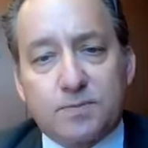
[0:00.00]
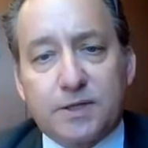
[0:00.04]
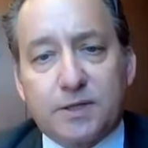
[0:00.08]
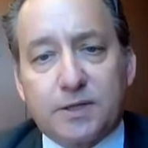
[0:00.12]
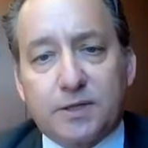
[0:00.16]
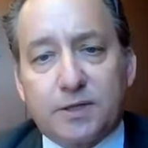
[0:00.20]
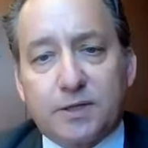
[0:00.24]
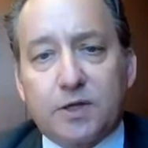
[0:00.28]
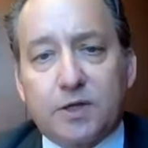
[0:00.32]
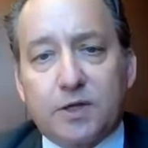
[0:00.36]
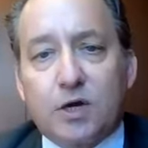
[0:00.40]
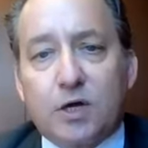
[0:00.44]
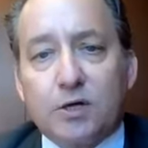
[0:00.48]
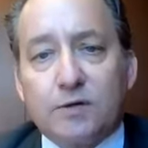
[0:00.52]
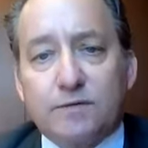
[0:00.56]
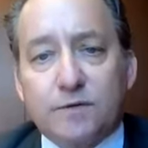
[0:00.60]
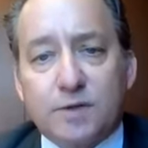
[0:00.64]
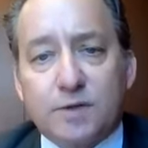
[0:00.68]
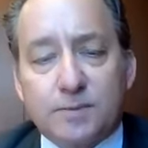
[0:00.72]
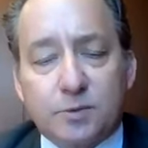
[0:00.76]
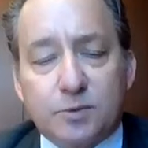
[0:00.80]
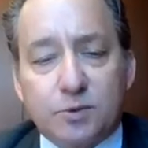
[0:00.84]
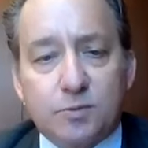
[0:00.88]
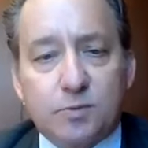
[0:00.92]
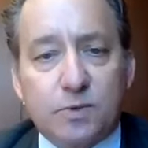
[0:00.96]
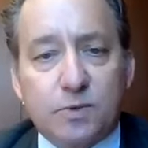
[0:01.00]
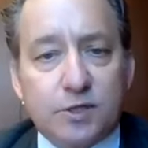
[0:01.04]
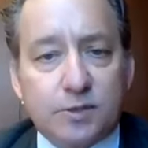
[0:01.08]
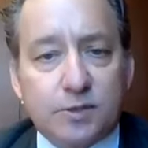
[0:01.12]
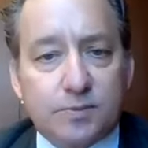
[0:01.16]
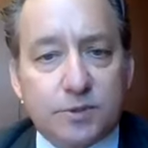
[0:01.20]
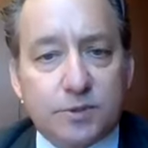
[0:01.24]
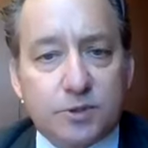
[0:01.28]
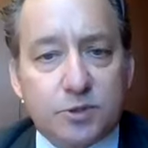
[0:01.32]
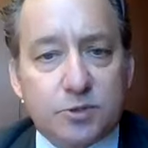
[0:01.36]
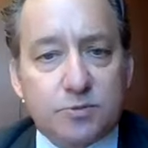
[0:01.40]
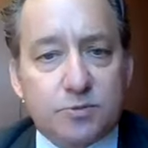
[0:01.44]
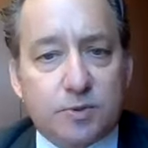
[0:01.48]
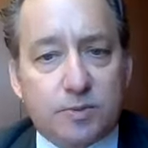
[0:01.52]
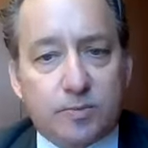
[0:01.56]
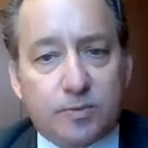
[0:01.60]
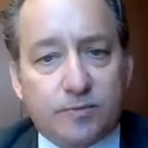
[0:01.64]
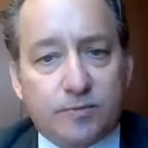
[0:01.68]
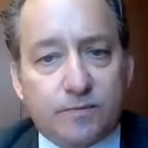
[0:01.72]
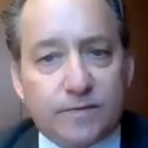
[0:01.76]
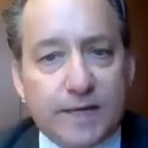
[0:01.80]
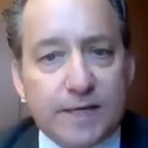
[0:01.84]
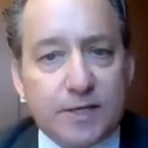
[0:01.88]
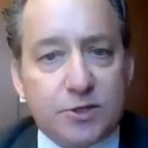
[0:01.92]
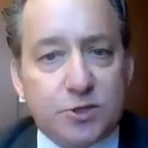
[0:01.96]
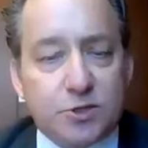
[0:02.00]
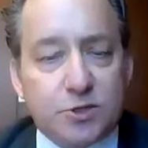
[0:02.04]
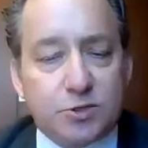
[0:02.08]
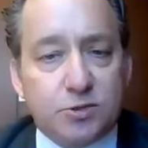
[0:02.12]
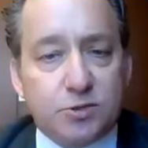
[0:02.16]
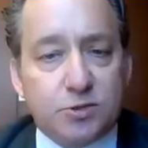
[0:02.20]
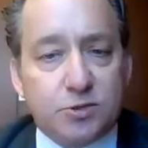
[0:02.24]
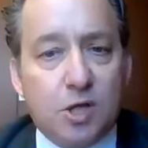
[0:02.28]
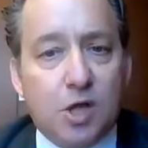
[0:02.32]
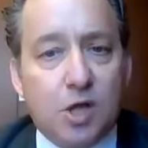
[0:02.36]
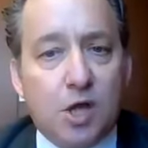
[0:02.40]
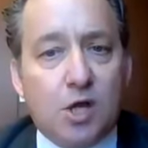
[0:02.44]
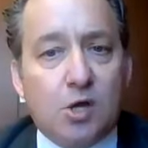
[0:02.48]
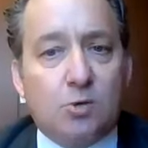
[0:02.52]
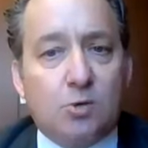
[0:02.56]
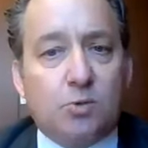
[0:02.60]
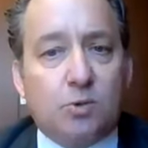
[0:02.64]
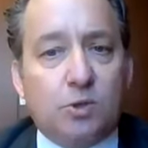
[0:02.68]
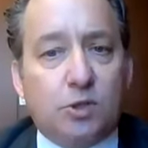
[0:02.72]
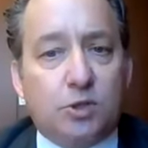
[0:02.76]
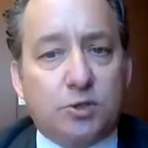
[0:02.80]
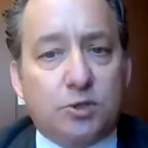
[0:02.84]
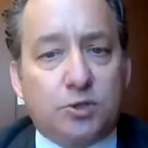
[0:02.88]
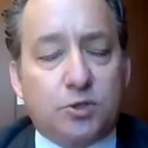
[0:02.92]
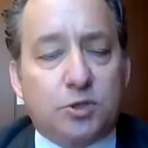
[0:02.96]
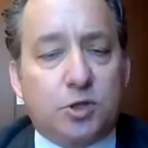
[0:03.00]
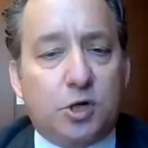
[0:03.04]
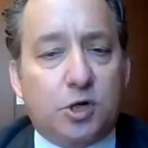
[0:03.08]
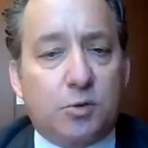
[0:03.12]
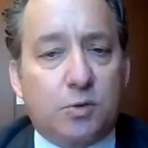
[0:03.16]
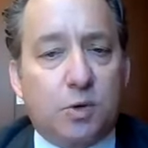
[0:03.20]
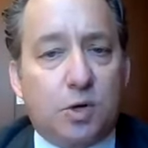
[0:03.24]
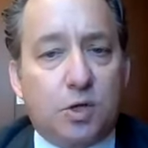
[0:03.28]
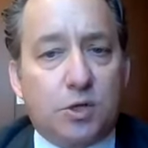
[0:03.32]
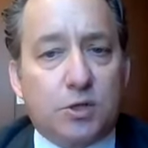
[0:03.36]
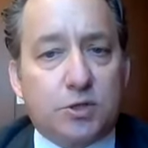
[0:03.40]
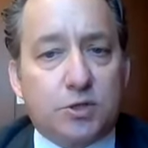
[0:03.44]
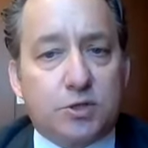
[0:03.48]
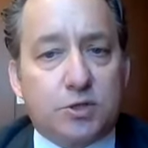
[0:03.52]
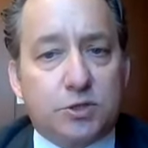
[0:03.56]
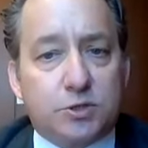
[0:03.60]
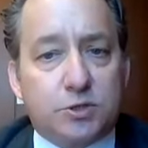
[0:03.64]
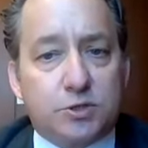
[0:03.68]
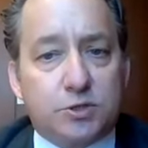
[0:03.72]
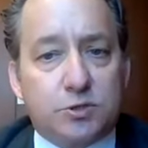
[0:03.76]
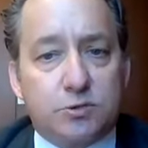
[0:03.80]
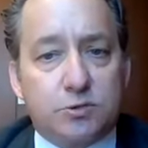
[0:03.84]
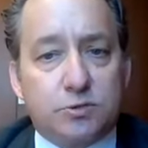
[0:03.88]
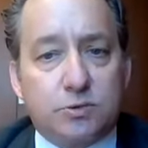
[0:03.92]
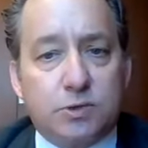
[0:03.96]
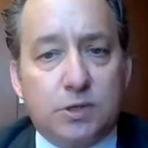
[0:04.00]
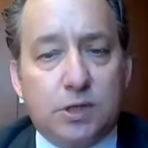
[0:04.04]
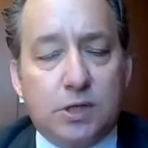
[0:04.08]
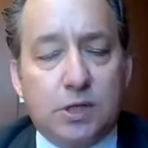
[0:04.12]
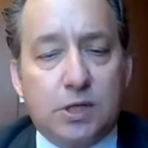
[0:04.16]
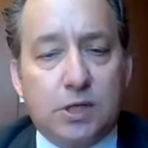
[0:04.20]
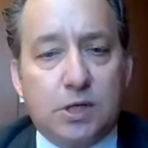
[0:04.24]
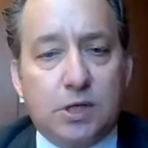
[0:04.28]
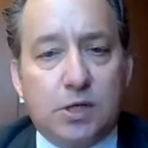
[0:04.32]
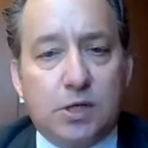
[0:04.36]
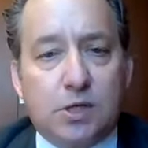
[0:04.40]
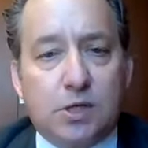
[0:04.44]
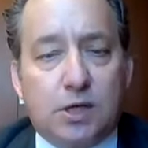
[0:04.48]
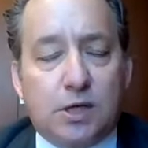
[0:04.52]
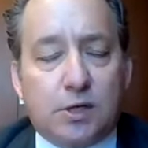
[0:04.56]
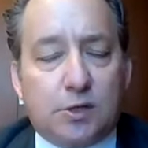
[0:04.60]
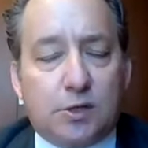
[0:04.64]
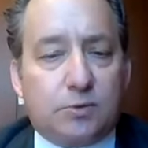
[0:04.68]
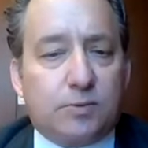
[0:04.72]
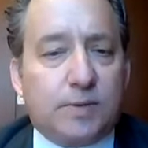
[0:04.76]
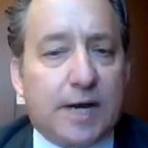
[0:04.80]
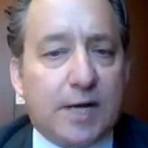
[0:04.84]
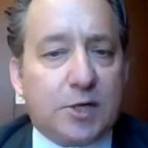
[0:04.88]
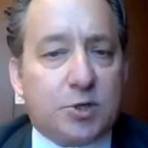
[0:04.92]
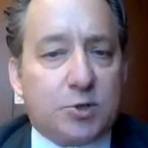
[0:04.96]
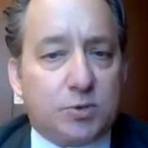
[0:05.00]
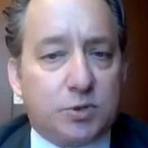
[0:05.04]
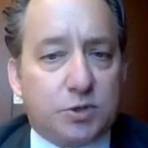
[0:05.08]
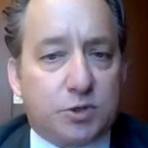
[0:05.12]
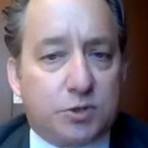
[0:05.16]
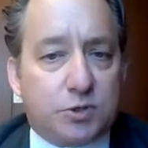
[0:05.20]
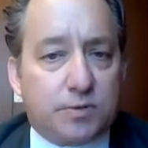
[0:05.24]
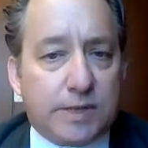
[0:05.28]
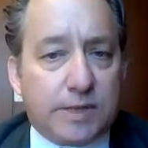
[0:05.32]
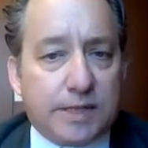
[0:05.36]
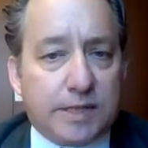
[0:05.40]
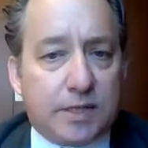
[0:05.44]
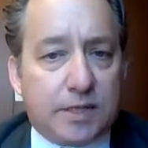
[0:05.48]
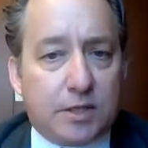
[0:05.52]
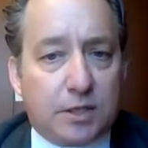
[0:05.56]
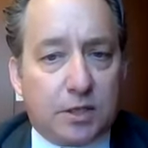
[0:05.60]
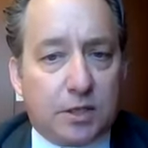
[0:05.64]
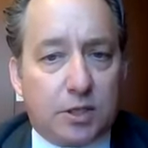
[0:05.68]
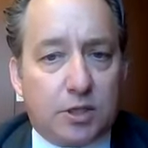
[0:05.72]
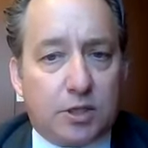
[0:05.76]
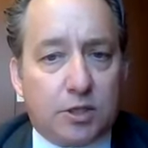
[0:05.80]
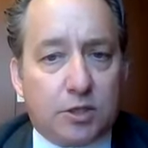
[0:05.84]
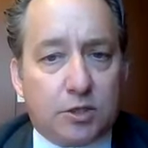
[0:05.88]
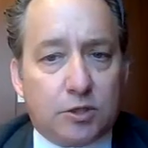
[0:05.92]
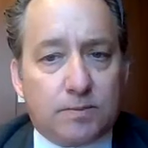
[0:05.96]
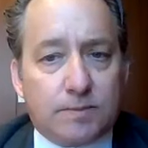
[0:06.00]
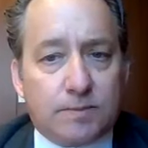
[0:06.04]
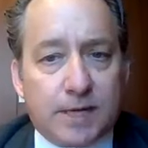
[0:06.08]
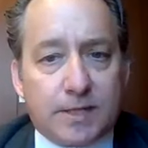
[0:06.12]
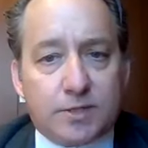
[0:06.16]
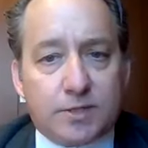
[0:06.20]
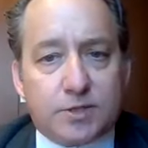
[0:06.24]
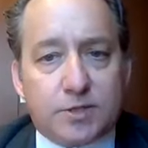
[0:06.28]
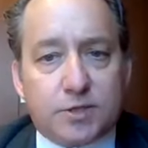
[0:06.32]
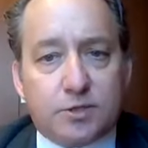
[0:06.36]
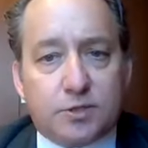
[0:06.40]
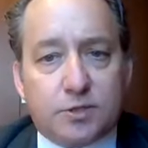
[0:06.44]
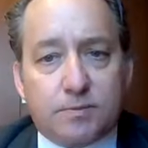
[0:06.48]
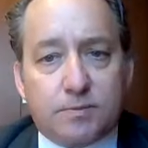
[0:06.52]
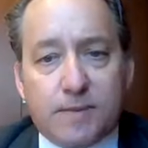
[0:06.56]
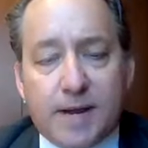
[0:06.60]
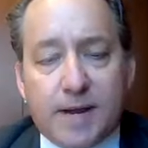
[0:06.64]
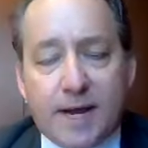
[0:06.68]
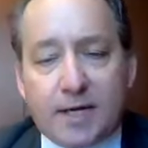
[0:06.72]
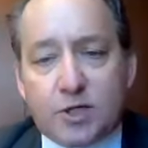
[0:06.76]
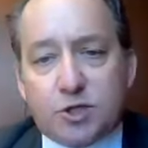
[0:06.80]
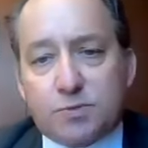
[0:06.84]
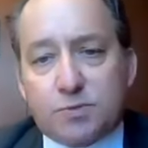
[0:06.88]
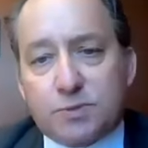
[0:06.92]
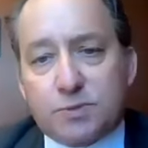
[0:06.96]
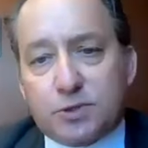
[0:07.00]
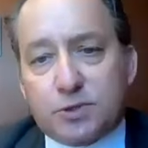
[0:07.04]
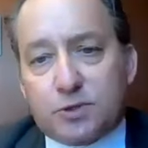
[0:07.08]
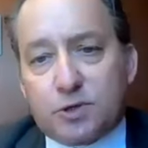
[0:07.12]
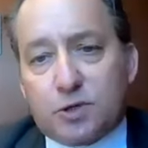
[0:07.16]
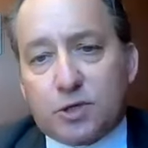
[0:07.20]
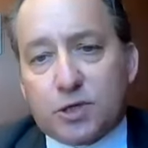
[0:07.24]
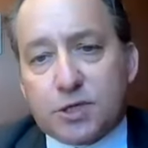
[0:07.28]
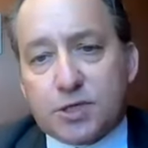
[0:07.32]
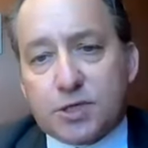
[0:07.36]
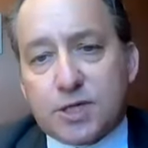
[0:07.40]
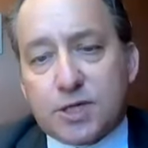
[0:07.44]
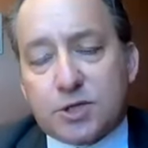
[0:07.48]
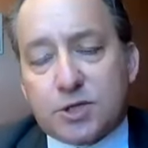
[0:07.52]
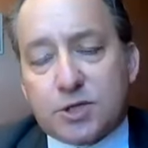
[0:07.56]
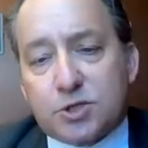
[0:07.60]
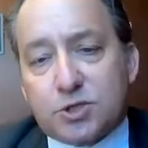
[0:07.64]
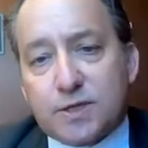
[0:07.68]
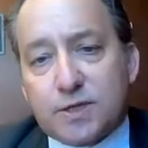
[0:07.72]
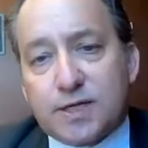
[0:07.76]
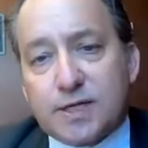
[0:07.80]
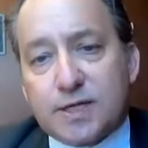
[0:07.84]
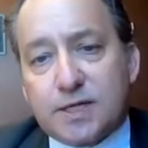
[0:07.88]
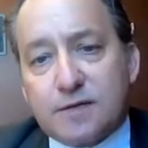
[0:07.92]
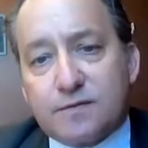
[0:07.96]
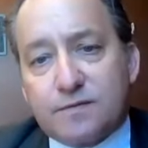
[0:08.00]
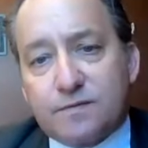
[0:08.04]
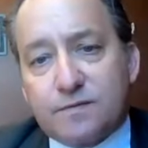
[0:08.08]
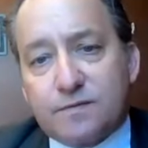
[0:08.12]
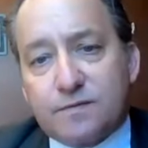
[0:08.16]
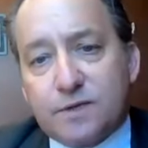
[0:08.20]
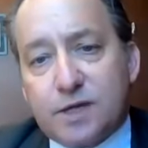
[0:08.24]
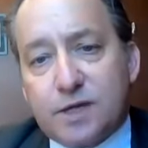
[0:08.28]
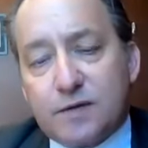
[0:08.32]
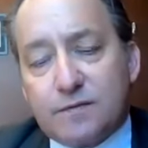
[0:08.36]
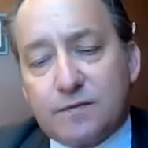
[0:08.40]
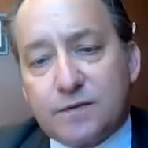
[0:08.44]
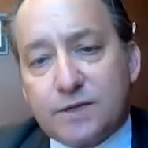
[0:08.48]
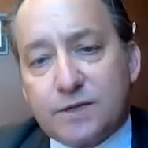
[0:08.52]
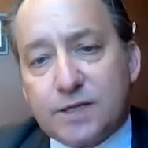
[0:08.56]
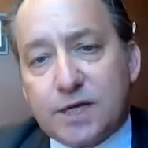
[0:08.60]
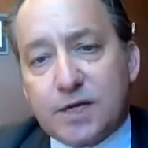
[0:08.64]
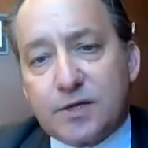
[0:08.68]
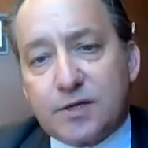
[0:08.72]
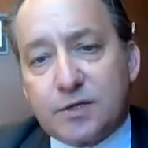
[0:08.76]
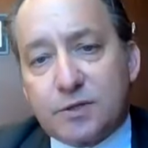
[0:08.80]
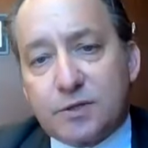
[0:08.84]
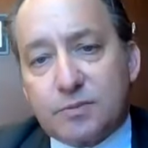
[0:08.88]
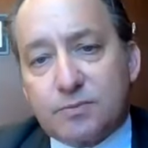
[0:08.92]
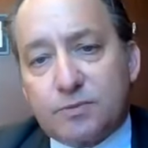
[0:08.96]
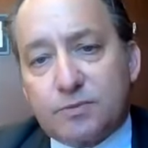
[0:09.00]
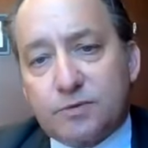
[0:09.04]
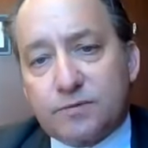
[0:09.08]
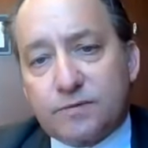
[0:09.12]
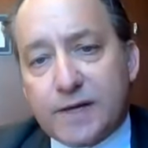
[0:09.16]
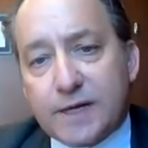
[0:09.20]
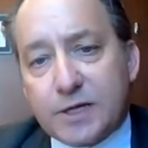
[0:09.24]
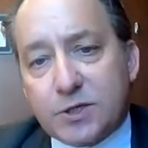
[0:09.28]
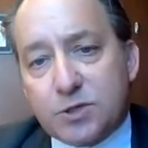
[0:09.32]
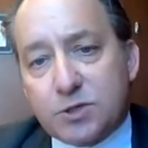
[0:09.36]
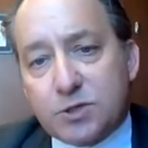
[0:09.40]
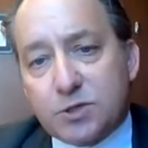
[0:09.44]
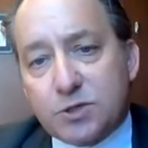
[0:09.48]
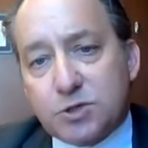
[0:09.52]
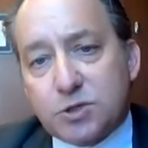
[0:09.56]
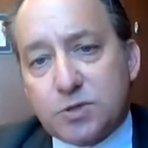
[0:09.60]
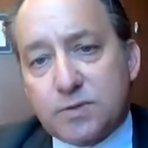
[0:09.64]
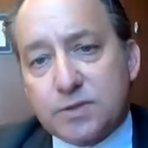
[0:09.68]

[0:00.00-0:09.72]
But a lot of them who want to pursue a profession will also go on to do a graduate degree in law or medicine or management or architecture, or any of the other professions.